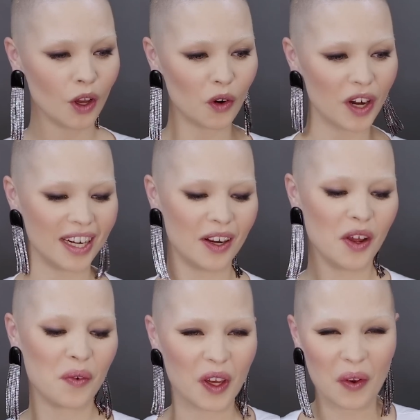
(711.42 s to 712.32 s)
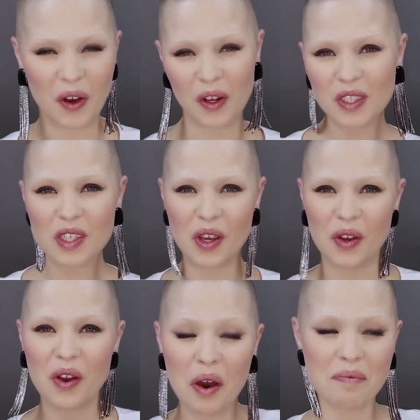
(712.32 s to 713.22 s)
Alright, we're going on
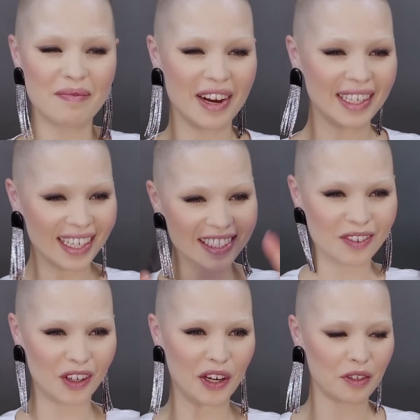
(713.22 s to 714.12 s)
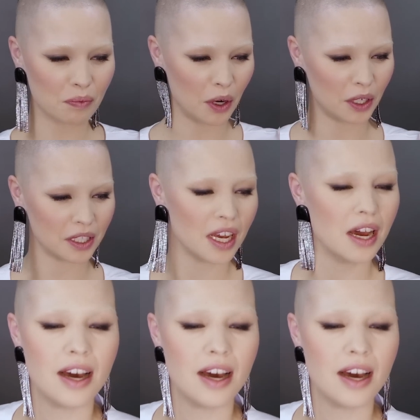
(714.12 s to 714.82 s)
to my next favourite product.